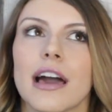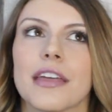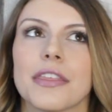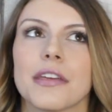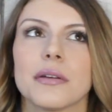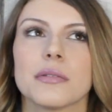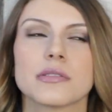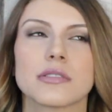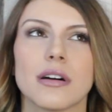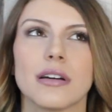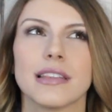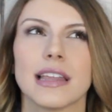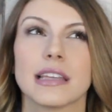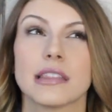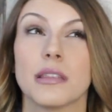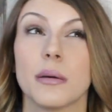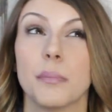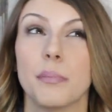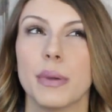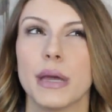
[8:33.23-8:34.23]
I think it was called
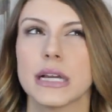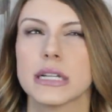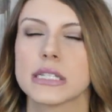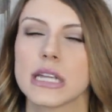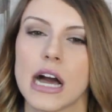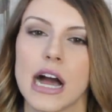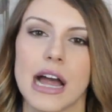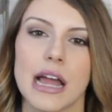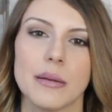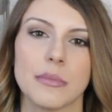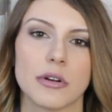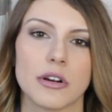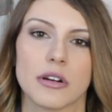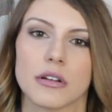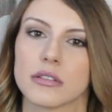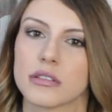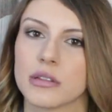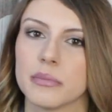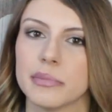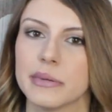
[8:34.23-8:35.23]
like the Big Time
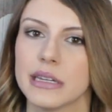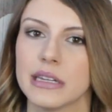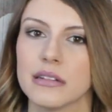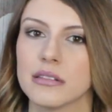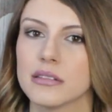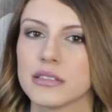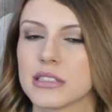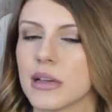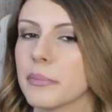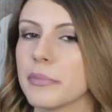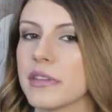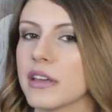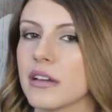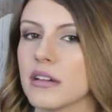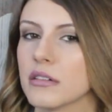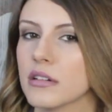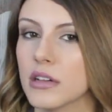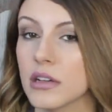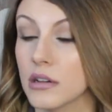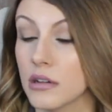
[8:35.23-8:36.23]
or the Big
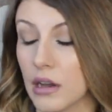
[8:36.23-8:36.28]
Something.